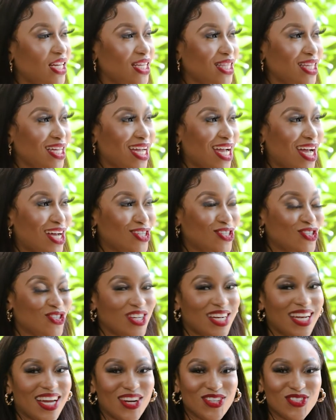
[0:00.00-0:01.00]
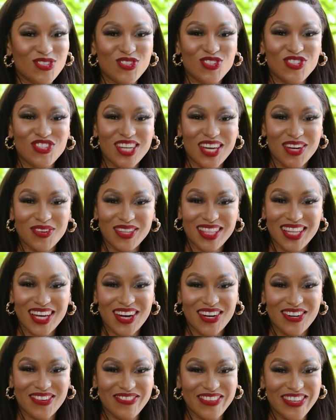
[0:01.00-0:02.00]
anything else you'd like to share with
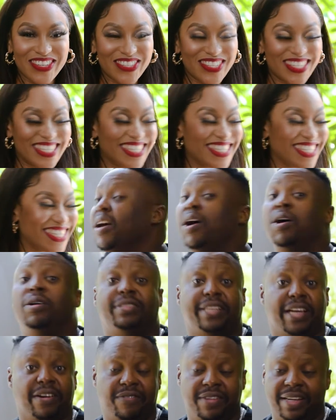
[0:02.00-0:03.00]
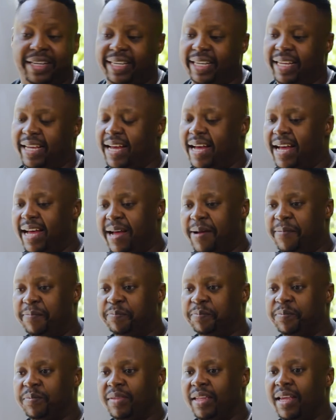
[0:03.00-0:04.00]
our viewers? Oh, definitely.
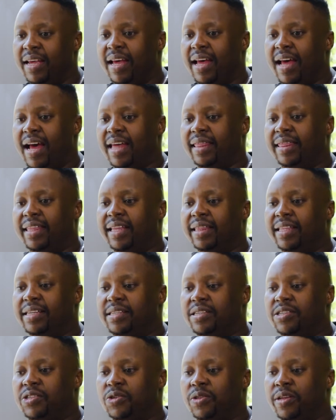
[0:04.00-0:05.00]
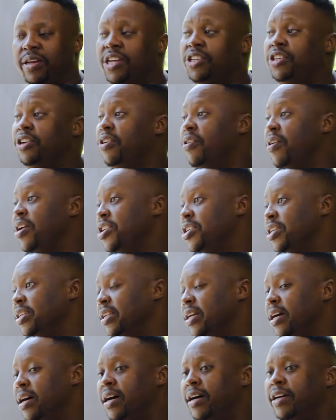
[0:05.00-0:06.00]
I think this is to the next
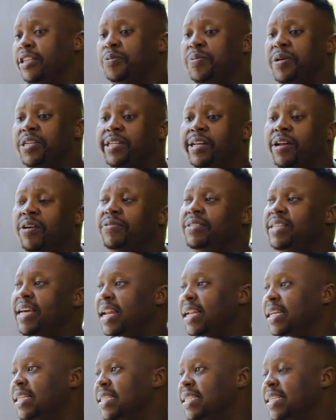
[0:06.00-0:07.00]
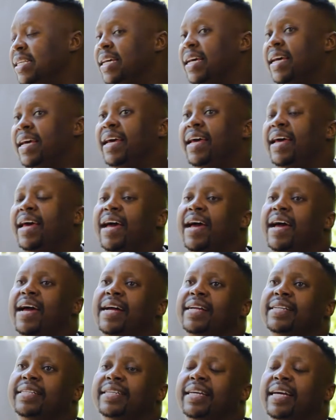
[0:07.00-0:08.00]
generation, especially of talents.
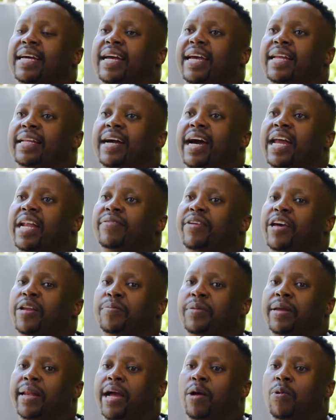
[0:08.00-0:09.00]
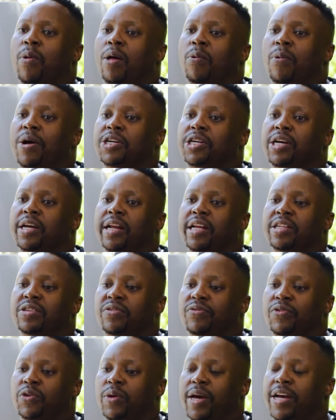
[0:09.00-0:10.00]
And it kind of hit me like while watching an
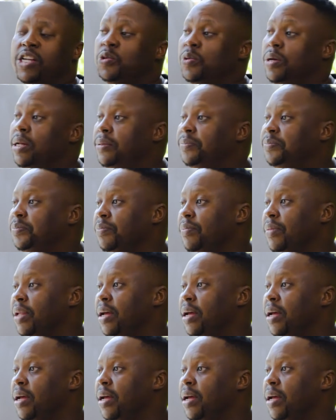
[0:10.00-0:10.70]
interview as well